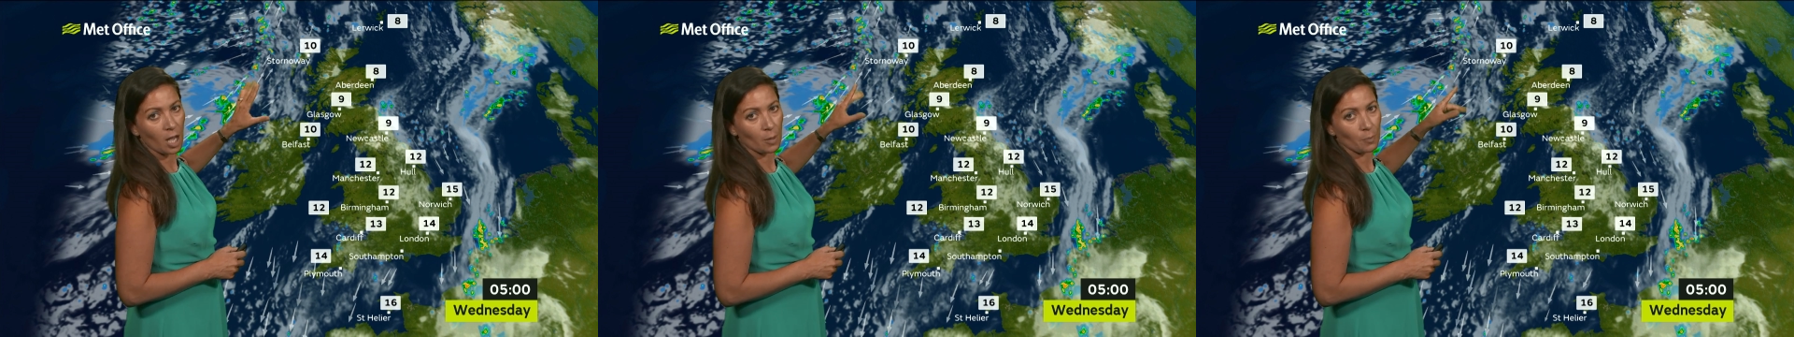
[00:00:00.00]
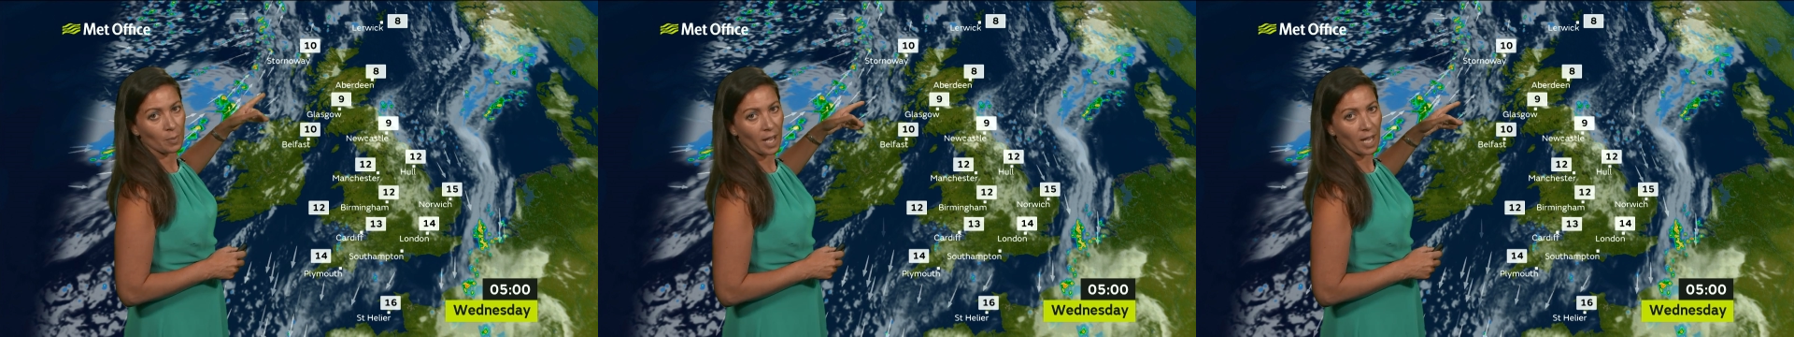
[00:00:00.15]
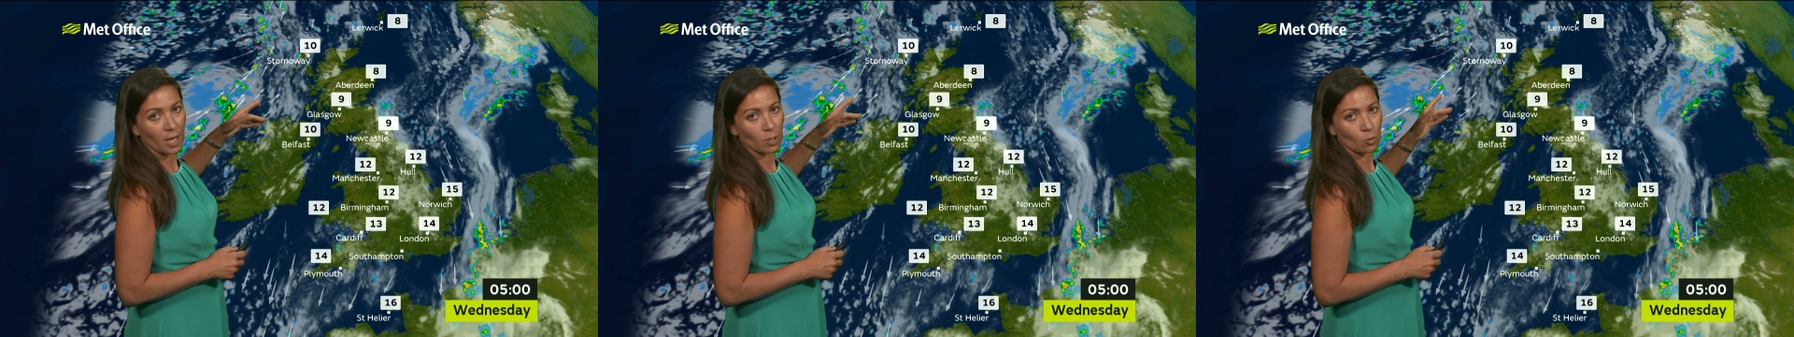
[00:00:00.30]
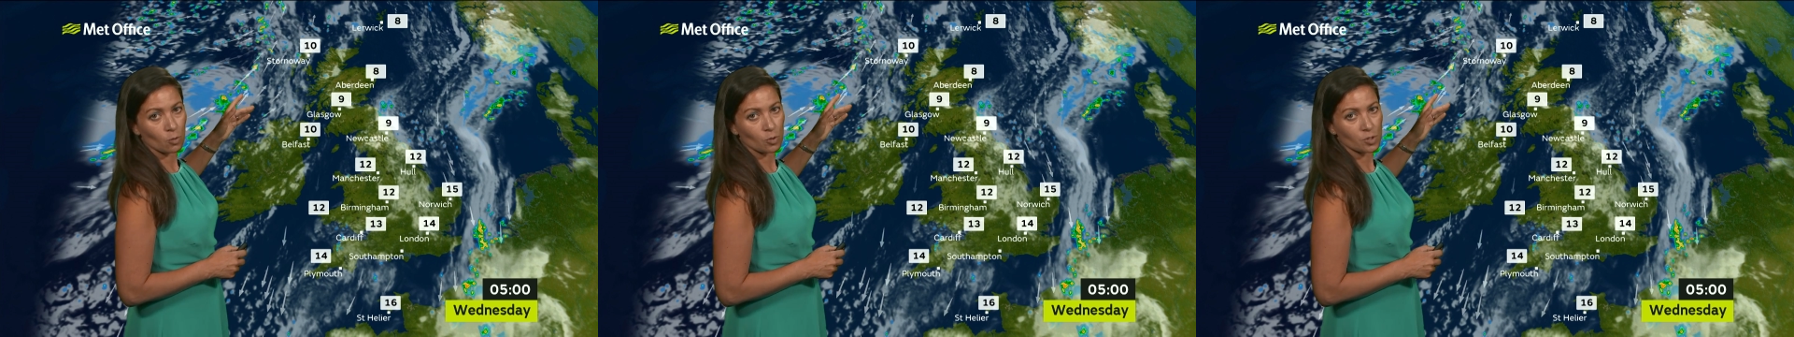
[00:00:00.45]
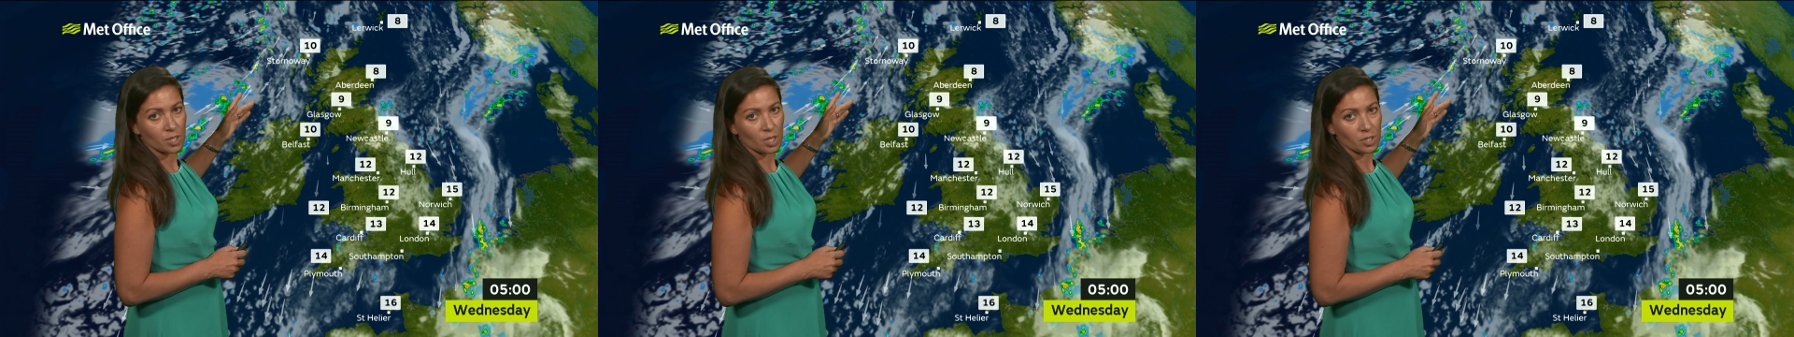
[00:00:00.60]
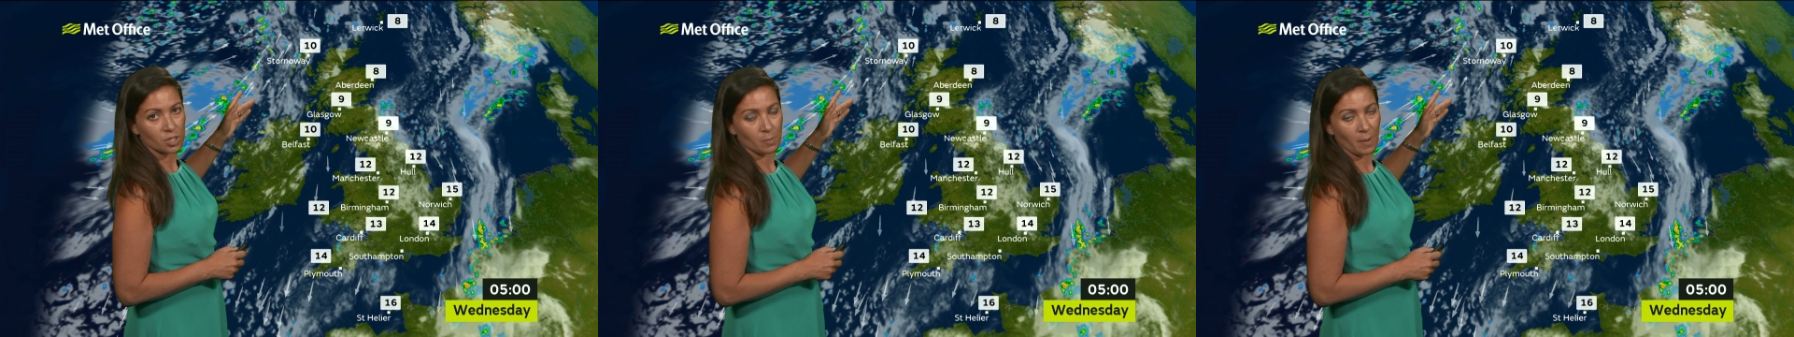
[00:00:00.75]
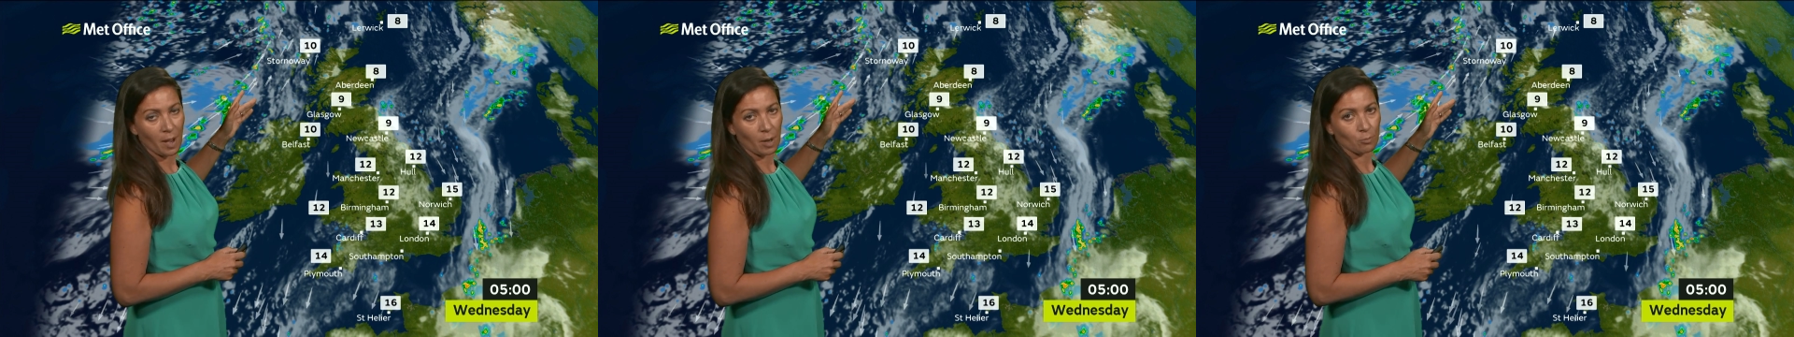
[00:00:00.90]
up and
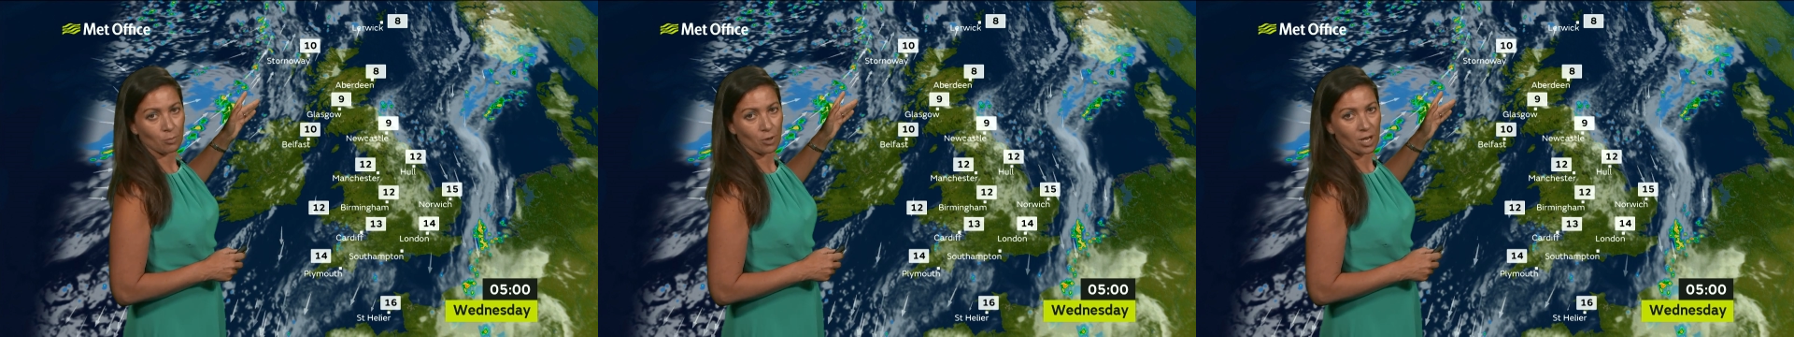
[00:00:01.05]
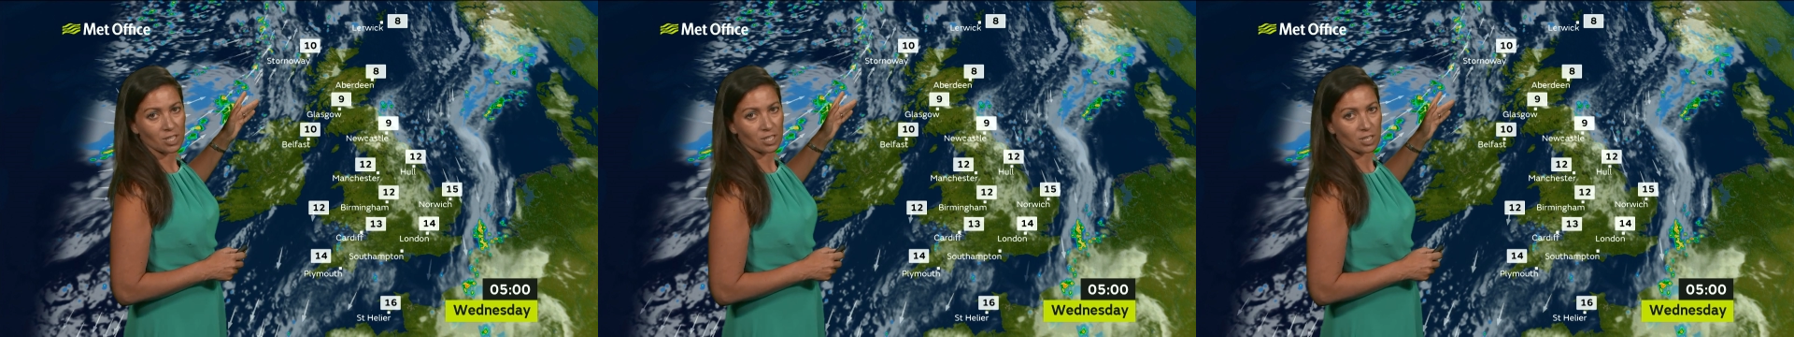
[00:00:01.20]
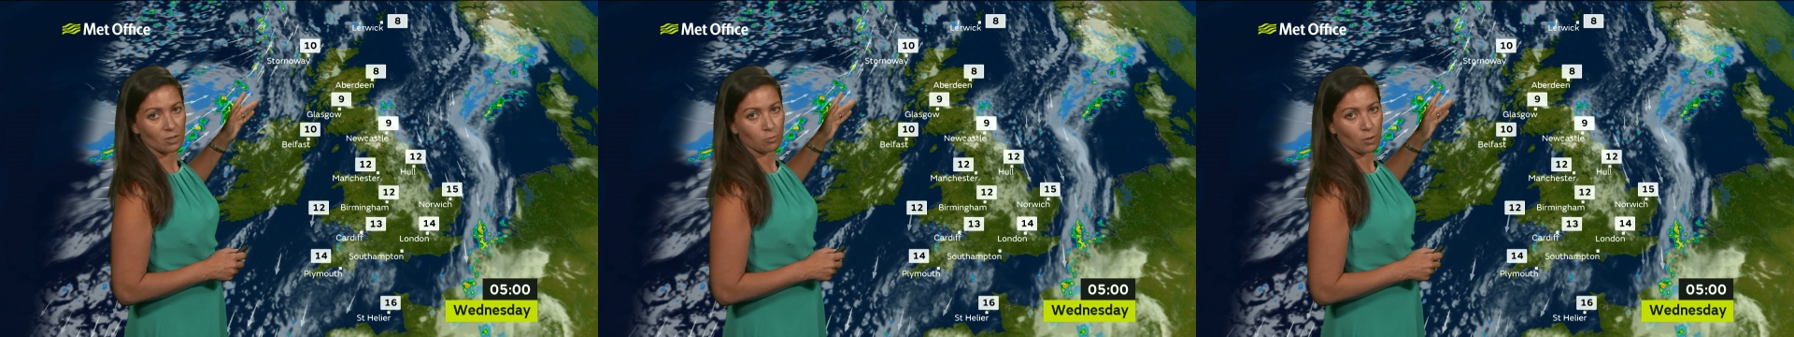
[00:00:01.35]
also some outbreaks